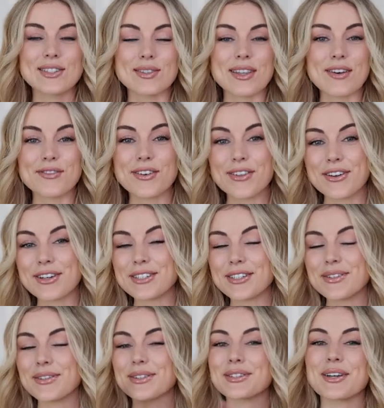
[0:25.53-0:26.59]
So without further
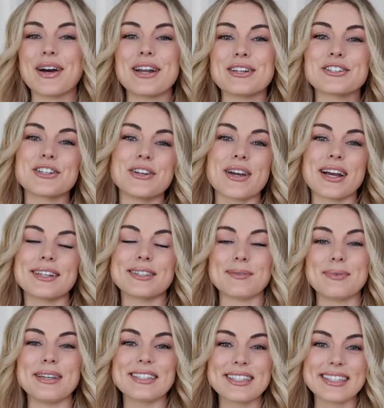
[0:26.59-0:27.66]
ado let's go ahead and show you guys the
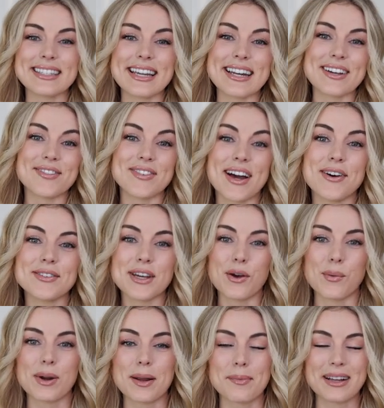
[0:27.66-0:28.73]
pieces that I found
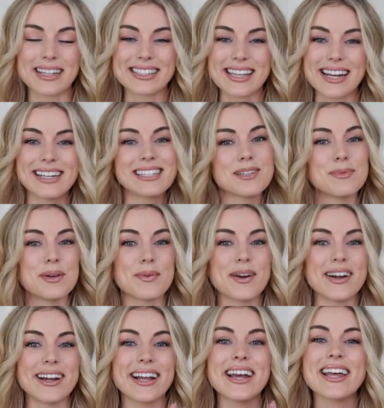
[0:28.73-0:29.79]
and what I'm excited to be
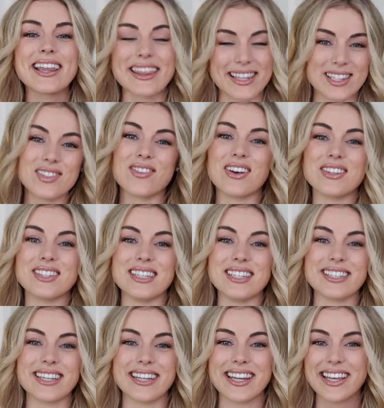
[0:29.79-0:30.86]
wearing this fall
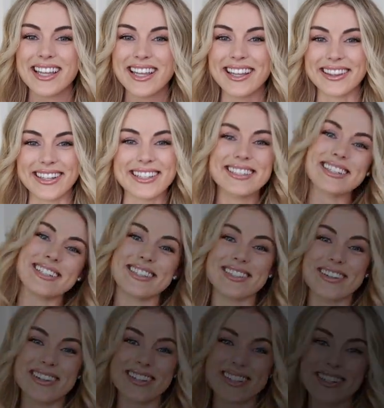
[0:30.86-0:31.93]
season. Let's get
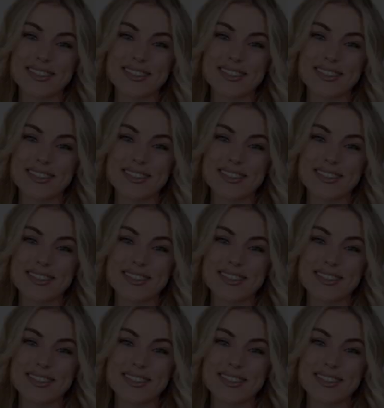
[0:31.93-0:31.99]
started.